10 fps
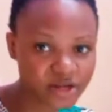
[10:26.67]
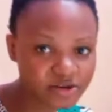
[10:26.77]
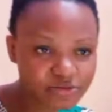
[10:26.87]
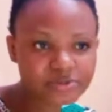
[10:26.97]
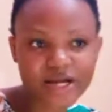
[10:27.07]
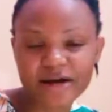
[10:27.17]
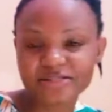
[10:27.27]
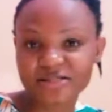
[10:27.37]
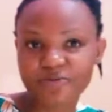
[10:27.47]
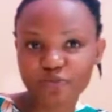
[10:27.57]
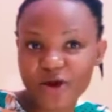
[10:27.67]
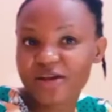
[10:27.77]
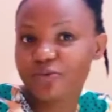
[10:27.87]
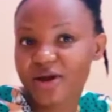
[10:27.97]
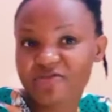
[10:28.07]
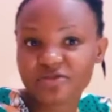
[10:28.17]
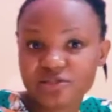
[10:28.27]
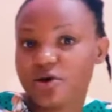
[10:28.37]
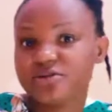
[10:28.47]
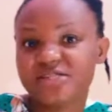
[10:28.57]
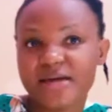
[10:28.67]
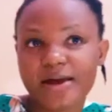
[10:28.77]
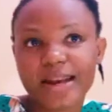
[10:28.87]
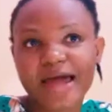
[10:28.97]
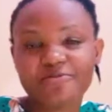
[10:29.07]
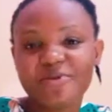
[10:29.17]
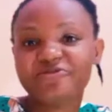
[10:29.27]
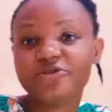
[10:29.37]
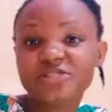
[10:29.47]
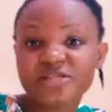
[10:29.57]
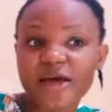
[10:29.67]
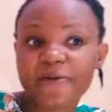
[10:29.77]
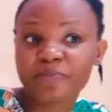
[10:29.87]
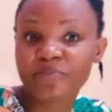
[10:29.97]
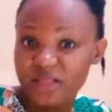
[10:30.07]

Even there is, when I first got here, like my first year,